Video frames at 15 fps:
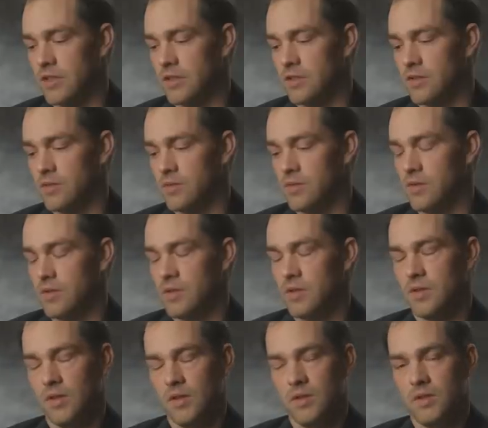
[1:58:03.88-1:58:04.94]
it, and
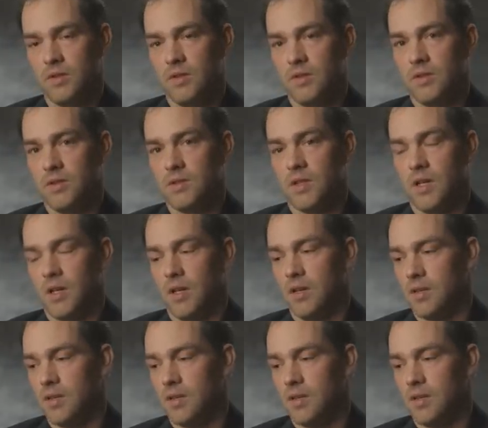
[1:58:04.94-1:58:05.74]
so